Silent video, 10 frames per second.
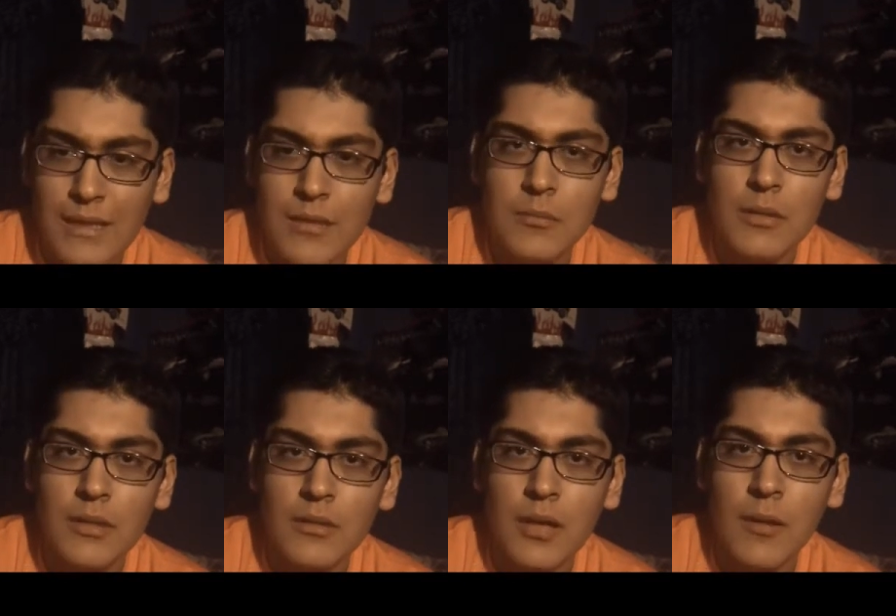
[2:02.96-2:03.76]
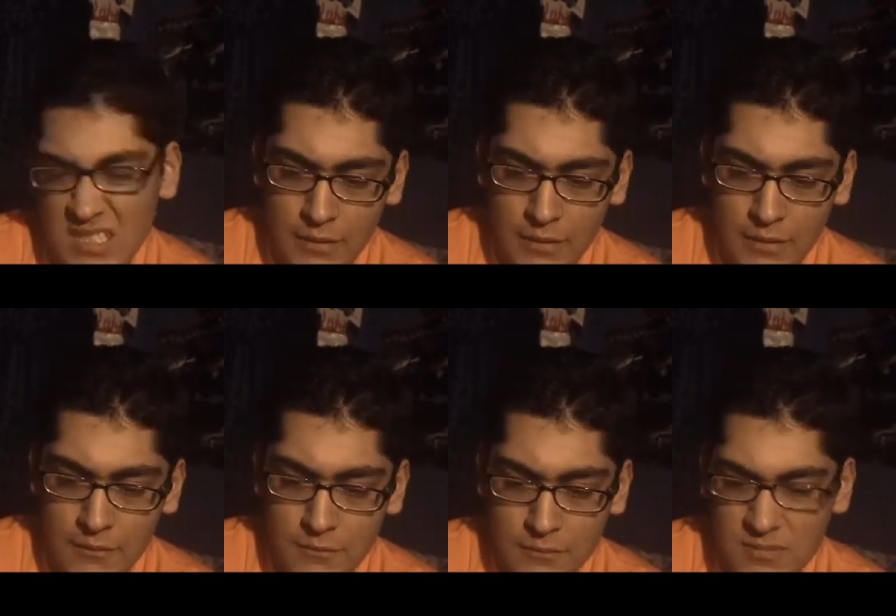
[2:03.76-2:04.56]
in the middle. I'm like
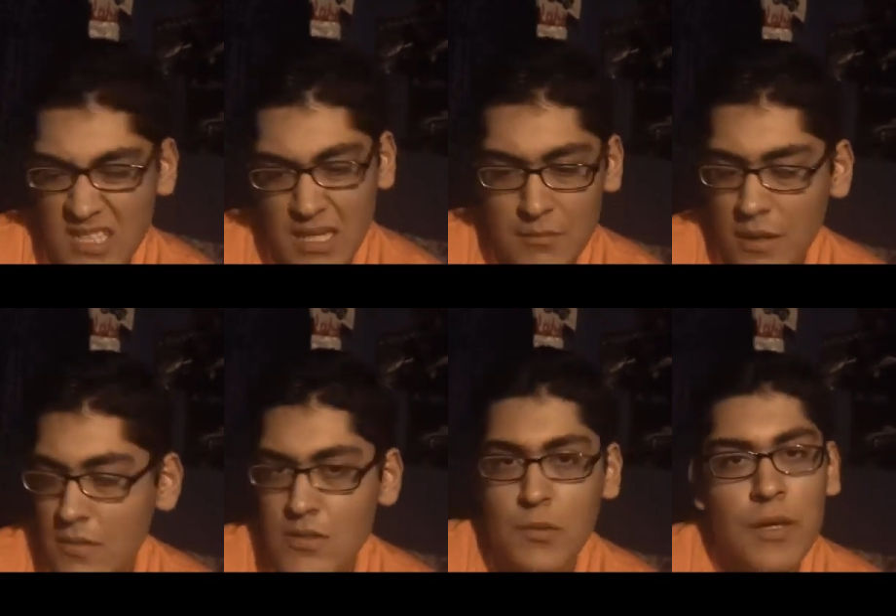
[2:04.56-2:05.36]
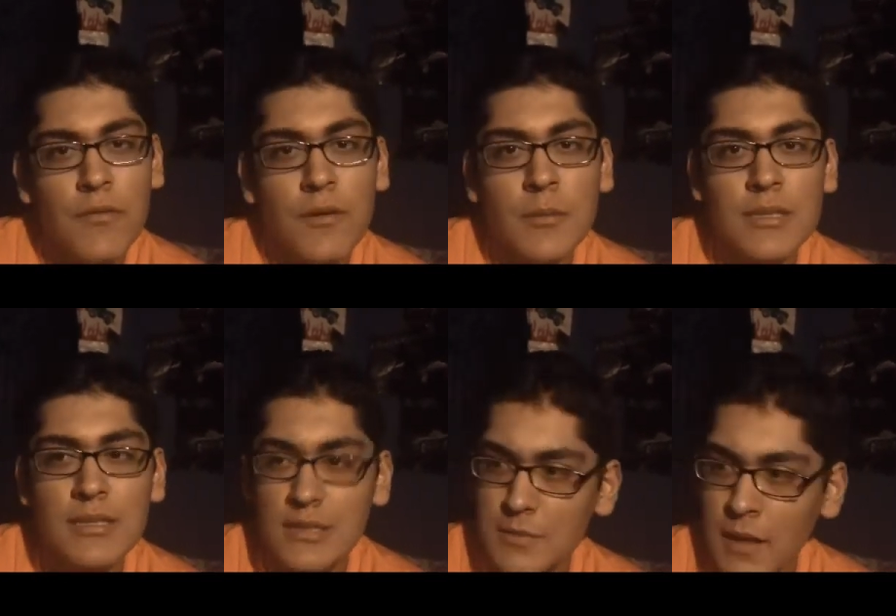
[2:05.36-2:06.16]
10 pounds away from a
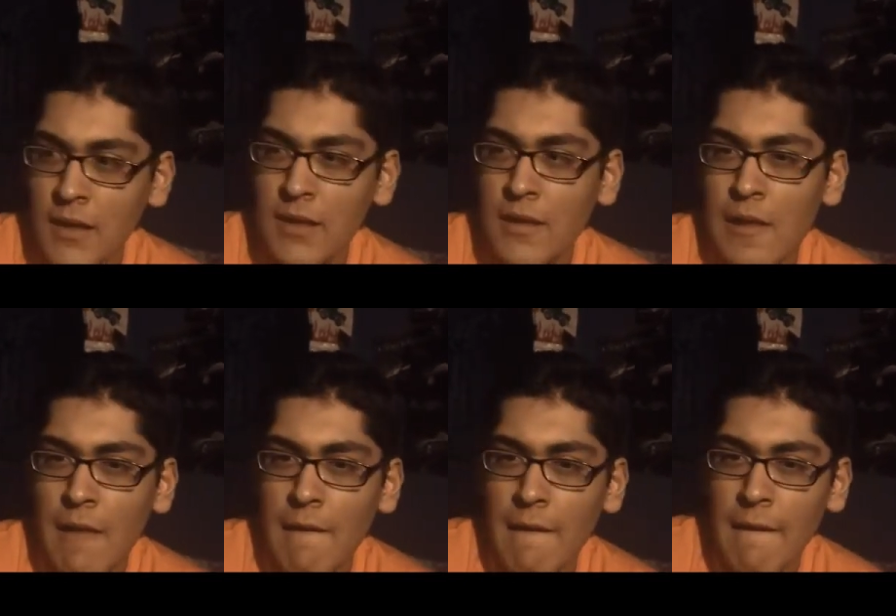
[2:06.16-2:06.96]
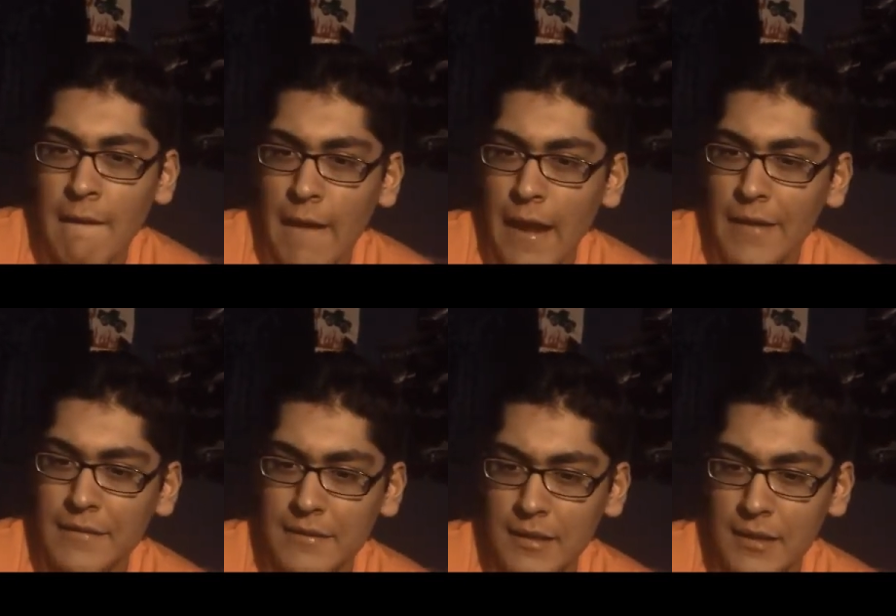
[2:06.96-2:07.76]
six pack. And